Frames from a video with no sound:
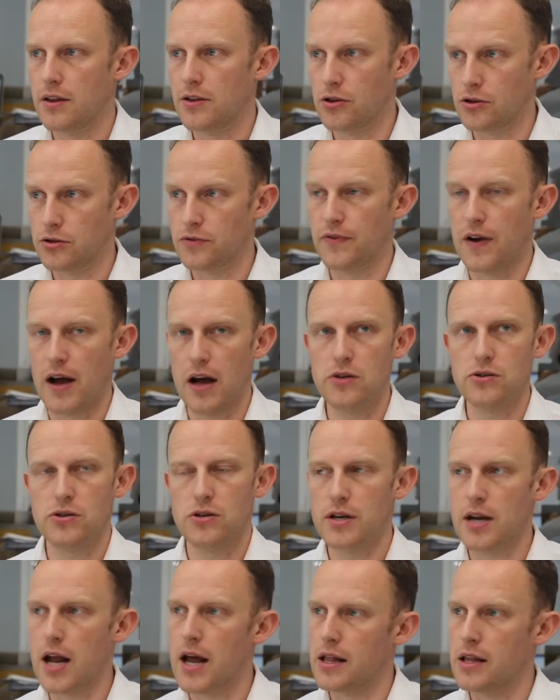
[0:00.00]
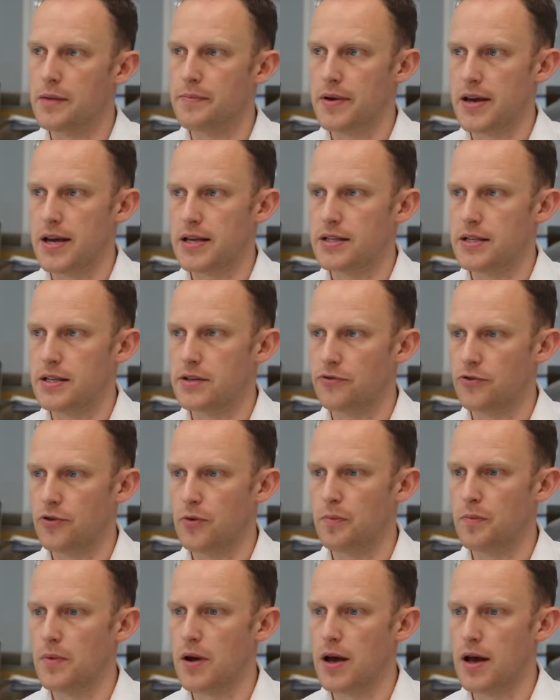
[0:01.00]
those files on a nightly basis
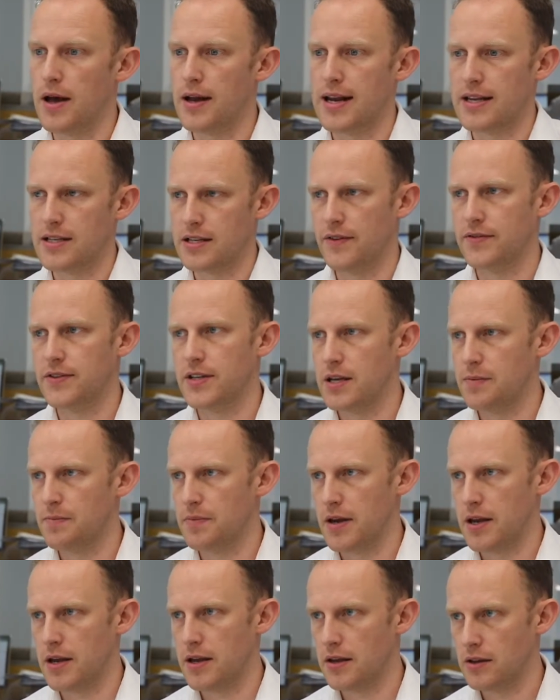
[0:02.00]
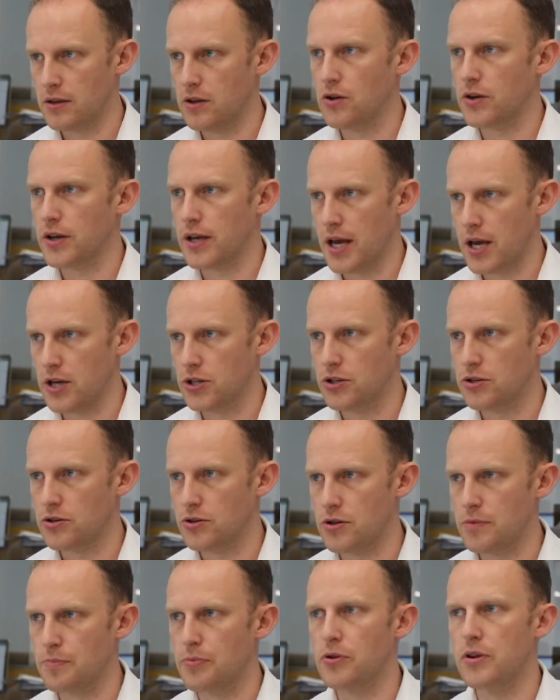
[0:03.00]
from an SFTP location,
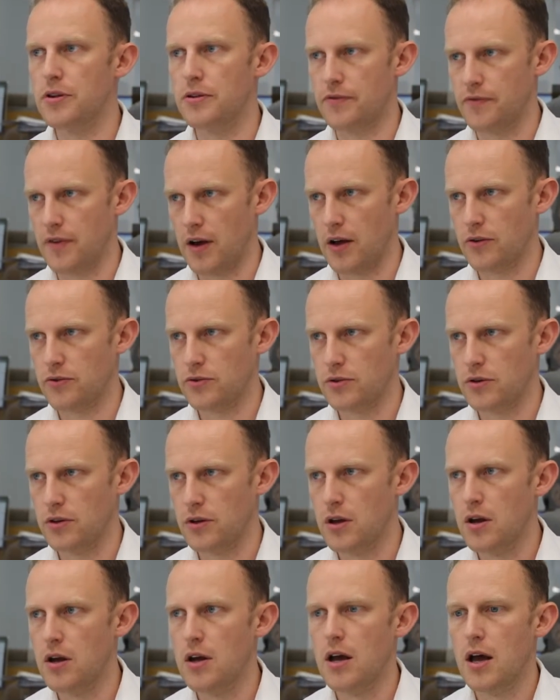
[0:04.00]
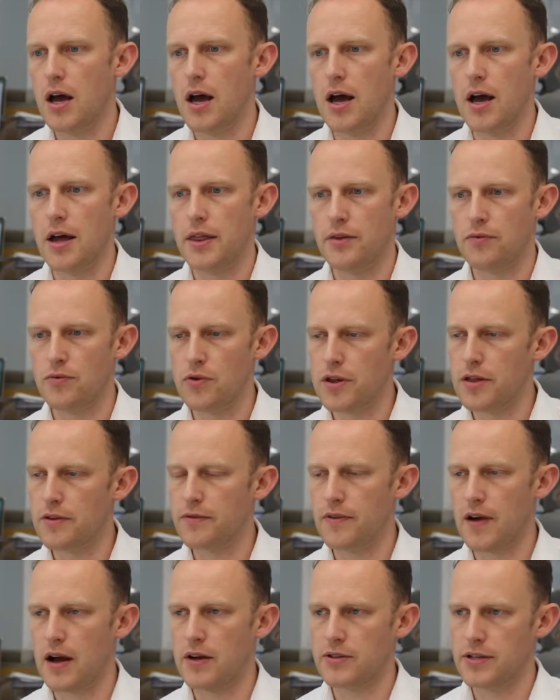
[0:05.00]
so they're pulling the files. They're running the
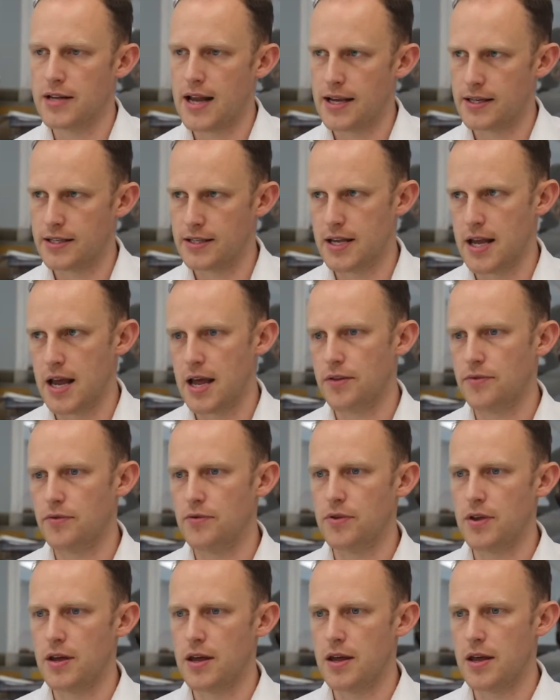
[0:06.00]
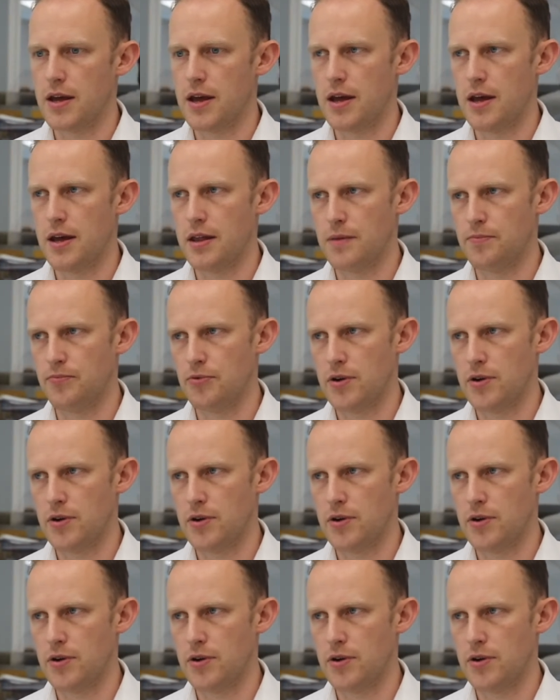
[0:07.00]
files the next day through the